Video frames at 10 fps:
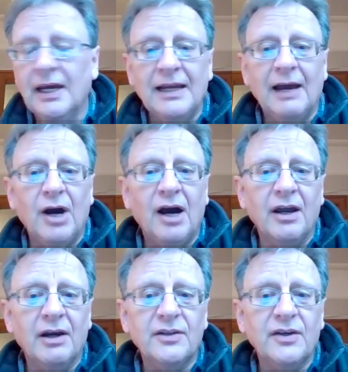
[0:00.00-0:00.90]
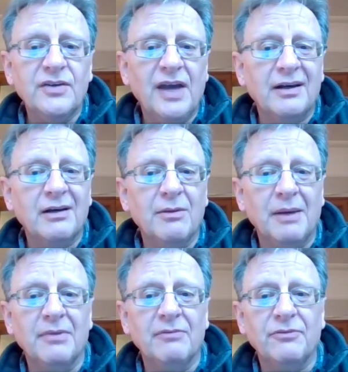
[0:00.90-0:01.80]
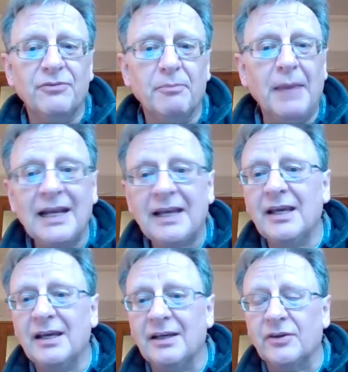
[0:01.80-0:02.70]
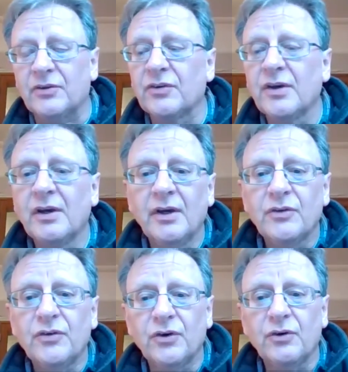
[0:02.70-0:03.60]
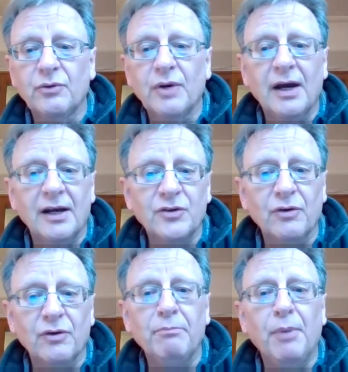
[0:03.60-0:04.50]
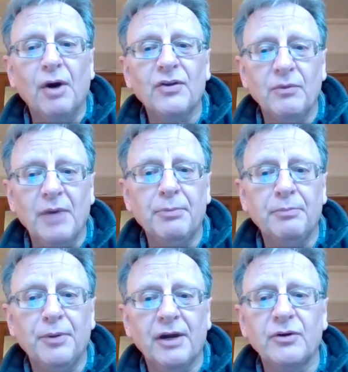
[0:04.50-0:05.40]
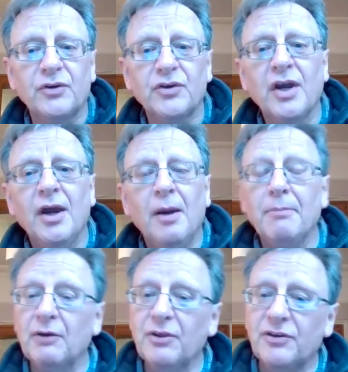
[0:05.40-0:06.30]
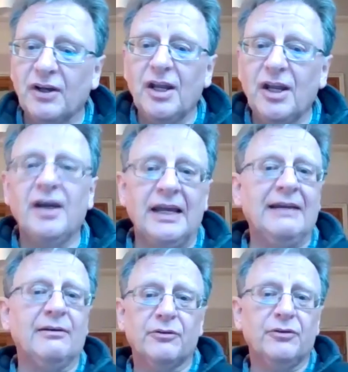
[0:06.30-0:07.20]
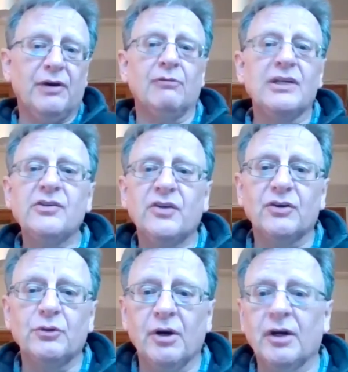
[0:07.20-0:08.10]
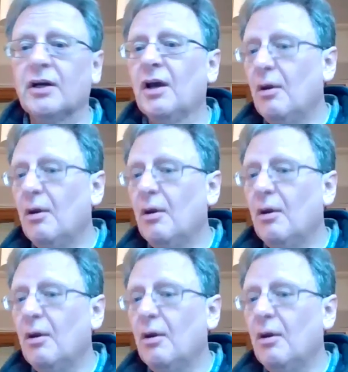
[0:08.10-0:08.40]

Now, IIEDs had a commitment for many years to a sort of bottom-up approach, both to learning through our research work,